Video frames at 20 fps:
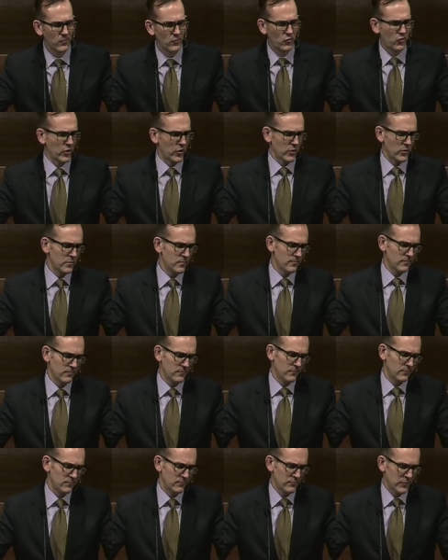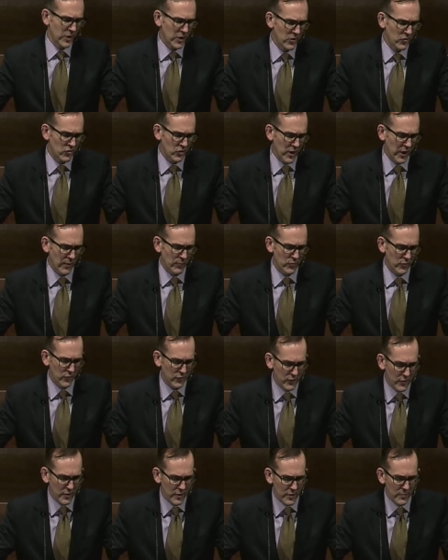So these came to
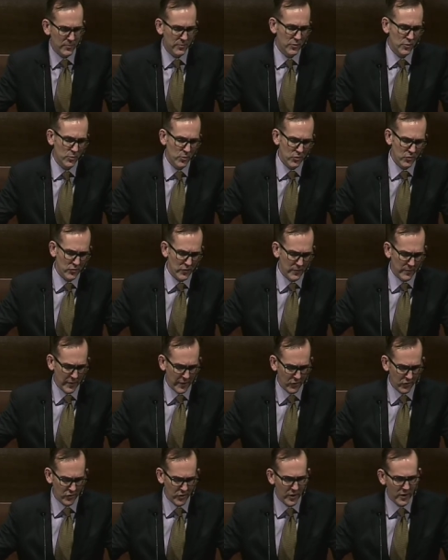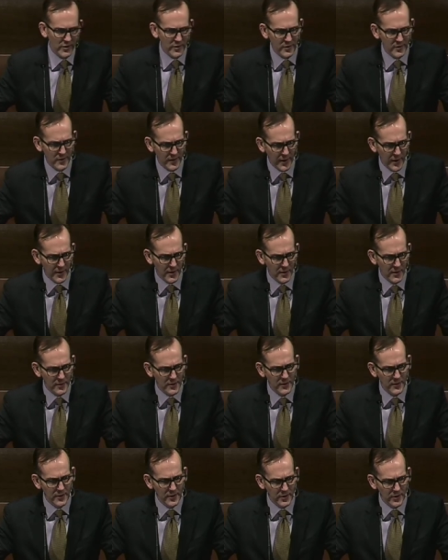Philip, who was from Bethsaida in
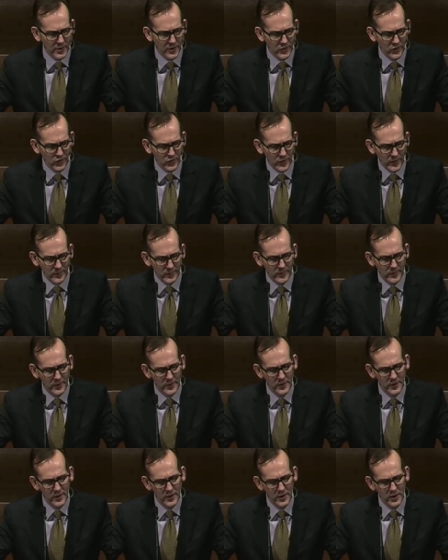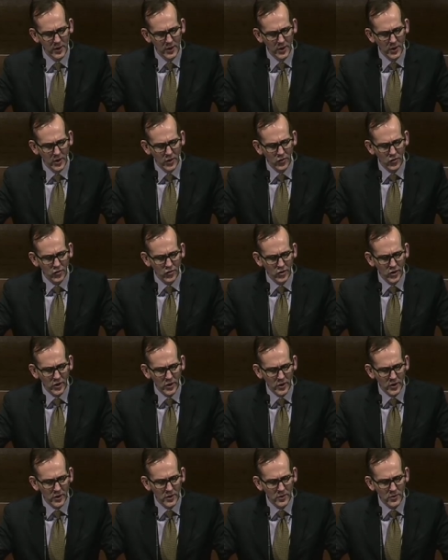Galilee, and asked him,
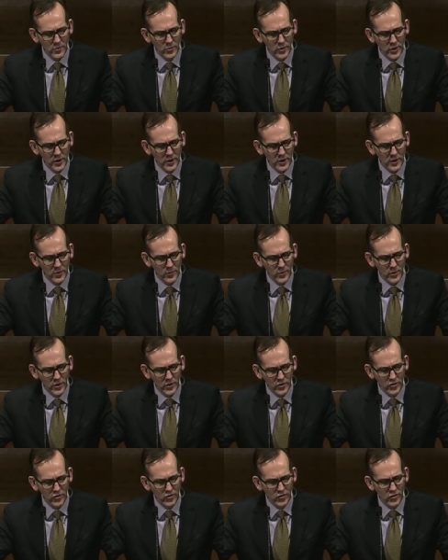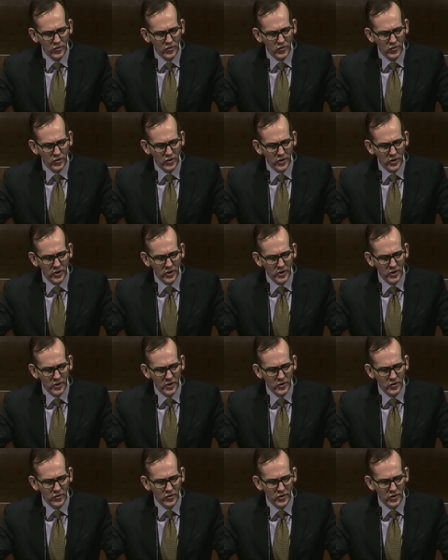Sir, we wish to
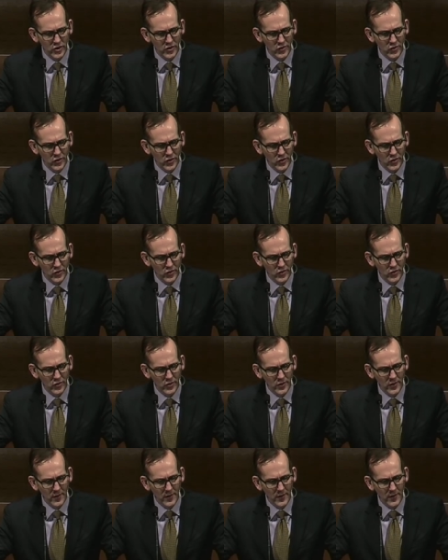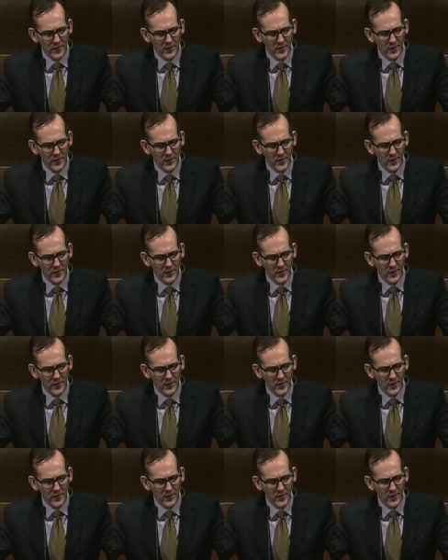see Jesus.